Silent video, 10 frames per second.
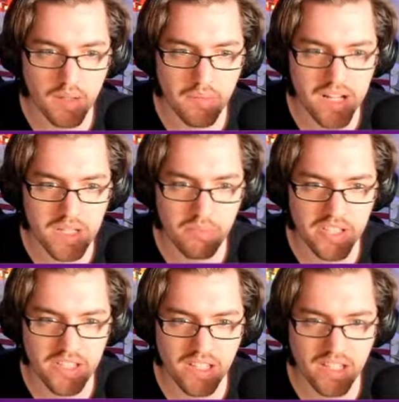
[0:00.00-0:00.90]

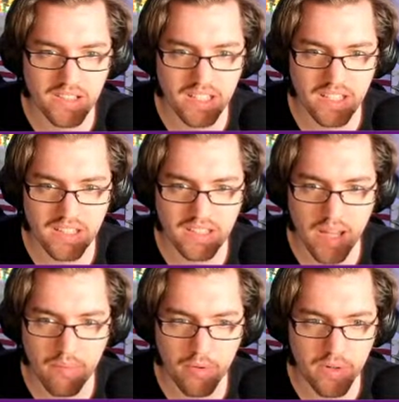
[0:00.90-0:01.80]
Explicitly setting the
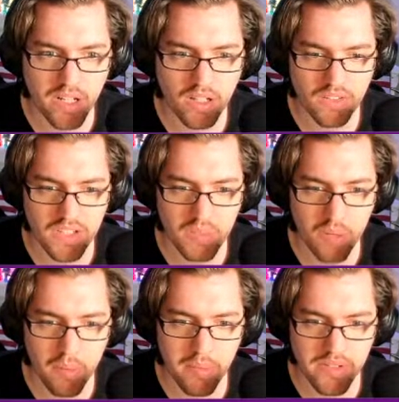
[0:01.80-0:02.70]
type for the context
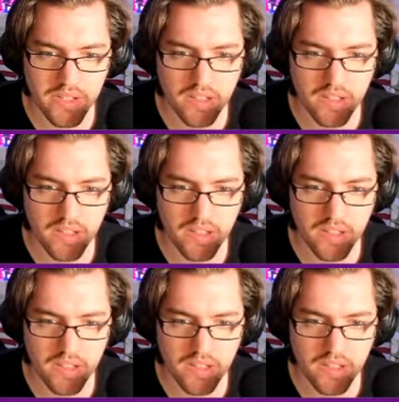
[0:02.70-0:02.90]
property.